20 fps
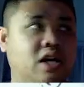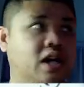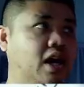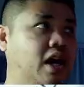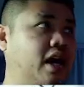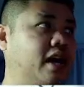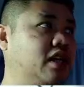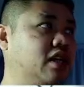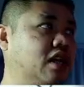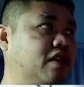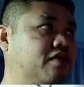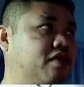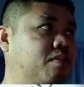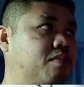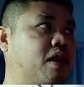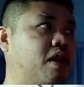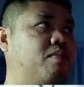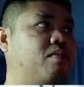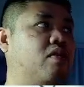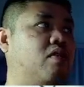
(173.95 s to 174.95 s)
I love the
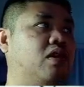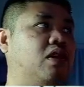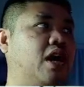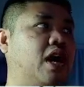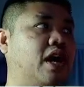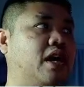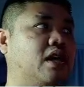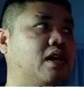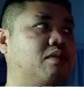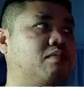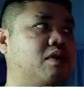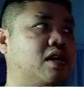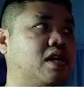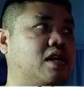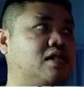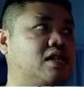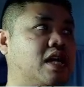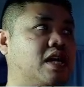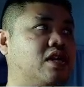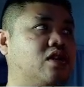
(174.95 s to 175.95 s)
paper a lot
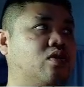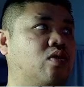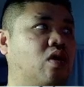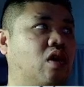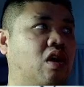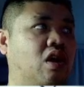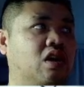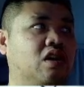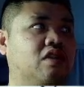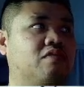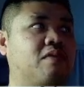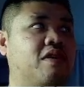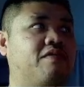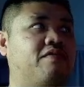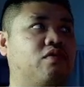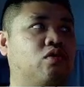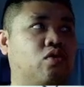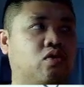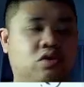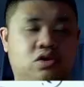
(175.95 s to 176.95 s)
because I do all of my
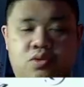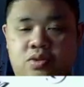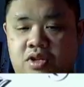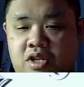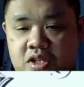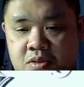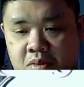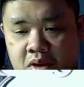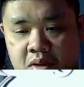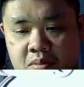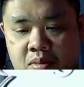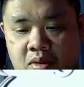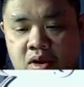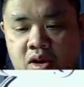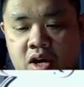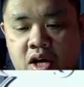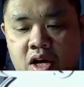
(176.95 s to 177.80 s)
florals with this paper,